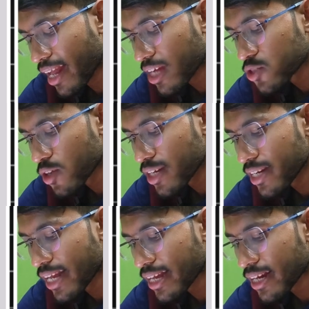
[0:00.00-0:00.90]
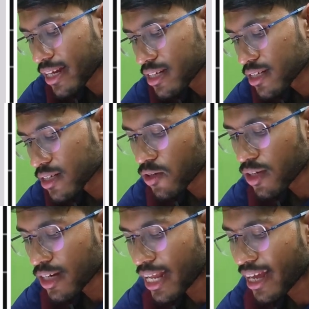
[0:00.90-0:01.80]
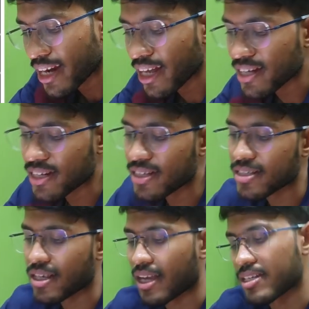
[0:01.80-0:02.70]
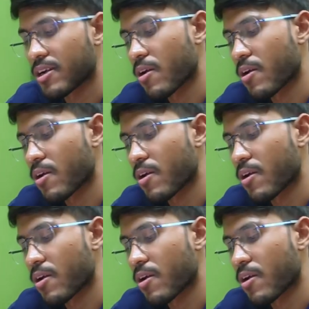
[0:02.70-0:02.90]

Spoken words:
actually neglect this height.